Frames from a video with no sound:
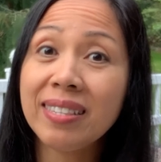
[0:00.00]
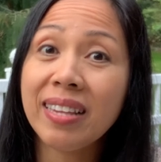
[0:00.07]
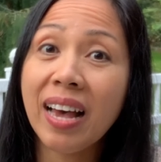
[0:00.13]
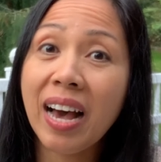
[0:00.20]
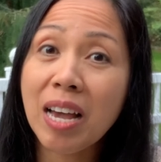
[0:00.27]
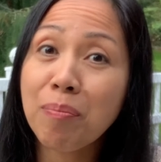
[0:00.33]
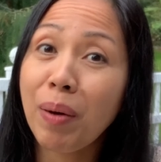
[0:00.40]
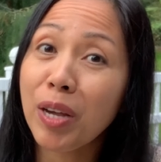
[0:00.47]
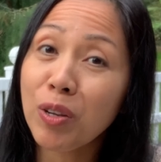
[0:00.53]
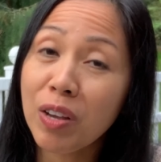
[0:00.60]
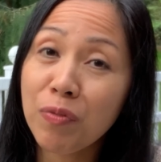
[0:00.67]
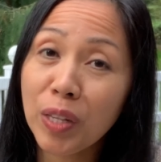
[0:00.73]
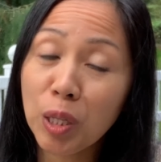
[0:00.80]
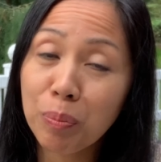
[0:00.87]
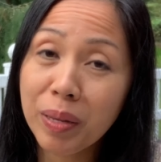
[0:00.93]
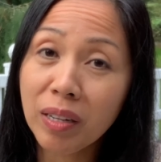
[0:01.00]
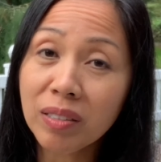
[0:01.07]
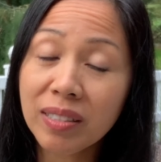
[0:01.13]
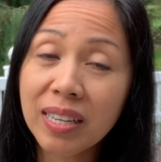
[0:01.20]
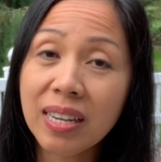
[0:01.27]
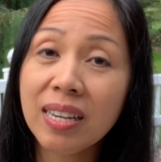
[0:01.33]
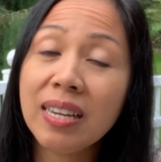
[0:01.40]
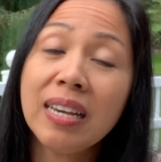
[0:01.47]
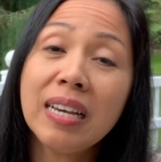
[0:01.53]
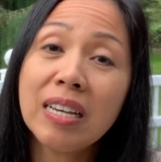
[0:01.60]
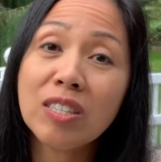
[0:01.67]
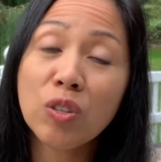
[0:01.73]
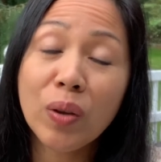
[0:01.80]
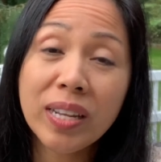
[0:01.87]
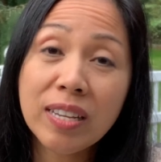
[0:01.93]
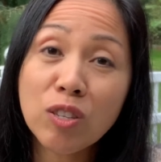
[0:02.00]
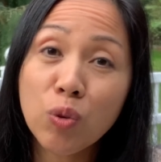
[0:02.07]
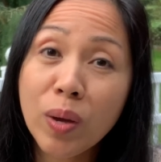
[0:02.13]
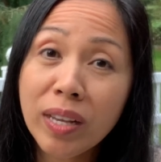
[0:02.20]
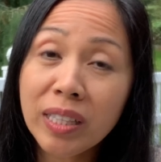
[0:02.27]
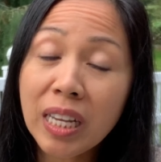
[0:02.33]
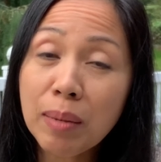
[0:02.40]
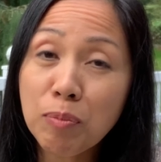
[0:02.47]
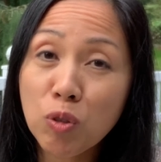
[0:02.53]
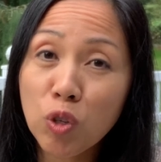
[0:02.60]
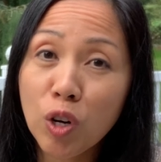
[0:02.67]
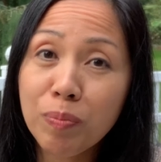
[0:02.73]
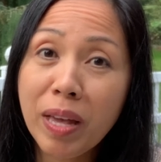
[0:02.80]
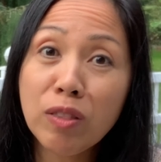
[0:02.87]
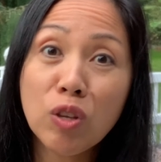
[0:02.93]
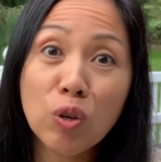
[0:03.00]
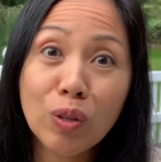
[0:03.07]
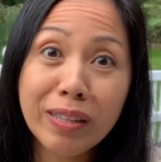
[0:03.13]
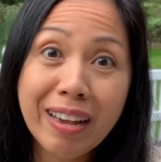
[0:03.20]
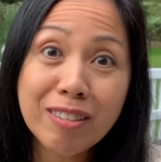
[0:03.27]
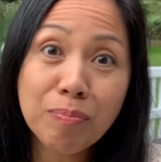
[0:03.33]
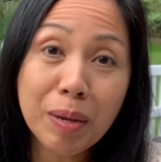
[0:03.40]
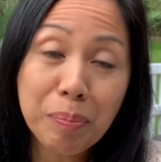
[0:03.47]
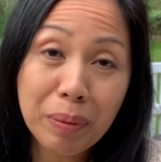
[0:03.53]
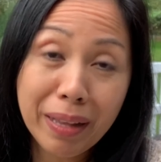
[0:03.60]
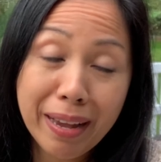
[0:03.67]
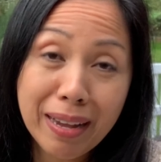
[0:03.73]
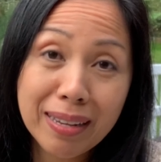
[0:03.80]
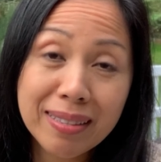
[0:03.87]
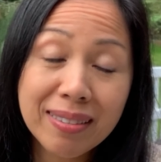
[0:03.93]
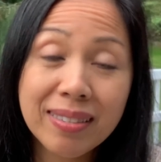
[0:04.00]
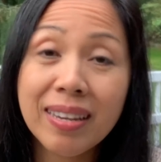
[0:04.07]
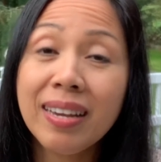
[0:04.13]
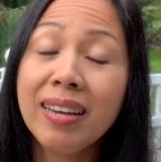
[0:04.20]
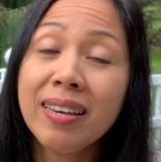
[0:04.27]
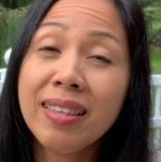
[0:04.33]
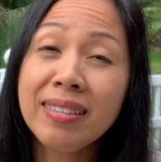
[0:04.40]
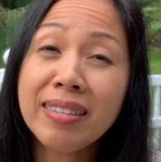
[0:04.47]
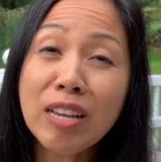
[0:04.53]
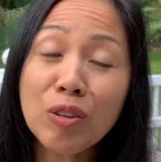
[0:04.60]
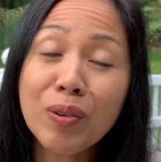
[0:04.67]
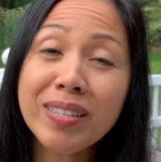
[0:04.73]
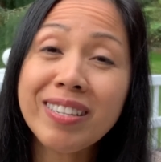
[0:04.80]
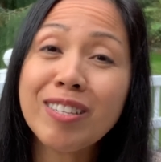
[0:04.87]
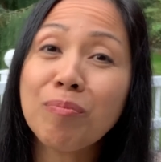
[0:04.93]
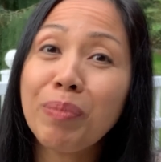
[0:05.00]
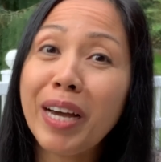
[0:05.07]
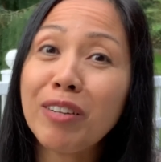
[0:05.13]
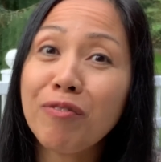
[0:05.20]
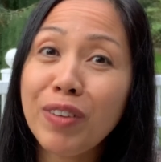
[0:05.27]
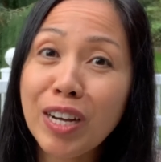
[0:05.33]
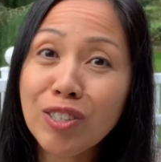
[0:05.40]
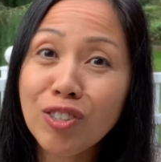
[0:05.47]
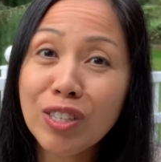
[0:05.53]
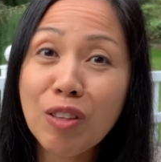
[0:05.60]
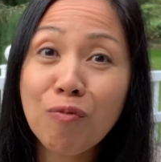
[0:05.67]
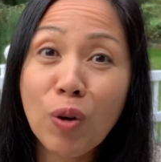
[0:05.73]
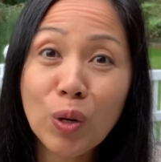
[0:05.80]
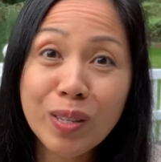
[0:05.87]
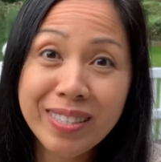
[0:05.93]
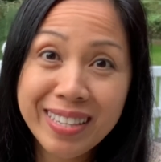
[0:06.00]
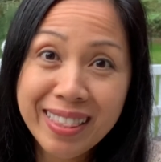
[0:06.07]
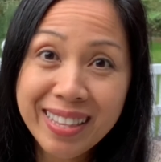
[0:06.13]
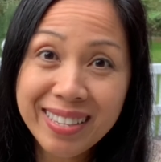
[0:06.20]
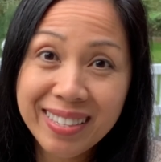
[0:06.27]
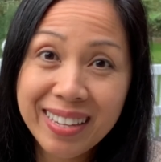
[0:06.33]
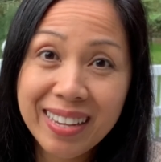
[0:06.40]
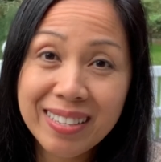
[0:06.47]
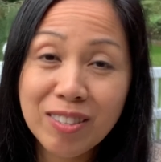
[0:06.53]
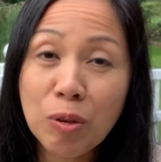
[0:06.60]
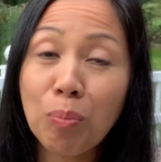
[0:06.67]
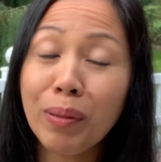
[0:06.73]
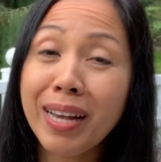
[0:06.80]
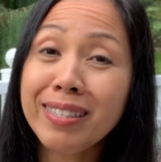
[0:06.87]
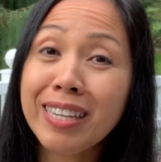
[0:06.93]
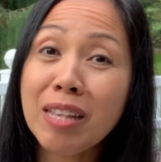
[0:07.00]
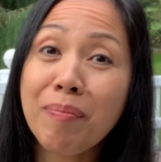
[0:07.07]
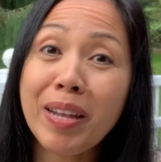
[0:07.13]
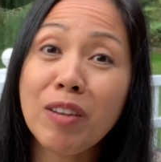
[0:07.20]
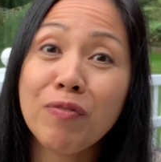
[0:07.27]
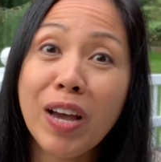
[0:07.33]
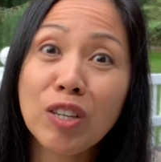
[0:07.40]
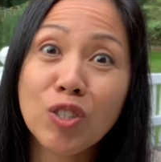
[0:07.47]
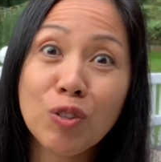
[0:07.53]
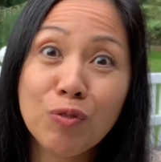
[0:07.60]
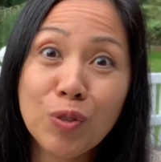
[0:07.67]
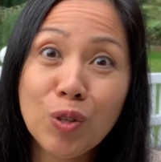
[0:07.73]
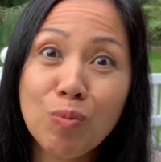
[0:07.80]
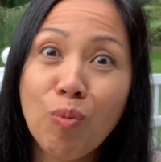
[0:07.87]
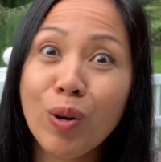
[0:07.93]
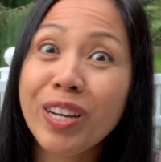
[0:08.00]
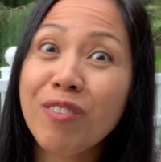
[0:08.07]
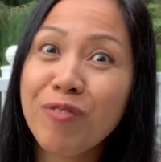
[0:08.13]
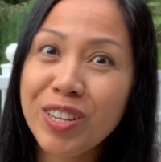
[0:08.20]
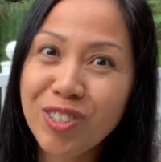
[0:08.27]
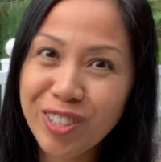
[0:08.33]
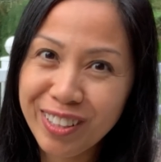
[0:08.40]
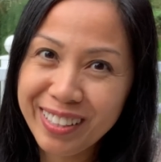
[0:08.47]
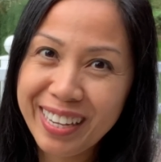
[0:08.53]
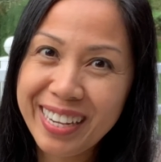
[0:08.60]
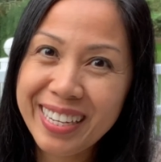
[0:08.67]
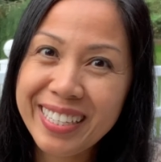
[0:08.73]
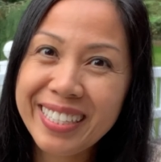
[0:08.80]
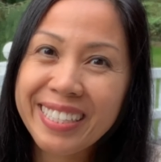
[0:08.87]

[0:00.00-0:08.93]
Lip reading: a high bioavailability, so it is quickly absorbed and utilized by plants. This increases plant function in photosynthesis, so plants can manufacture food more efficiently.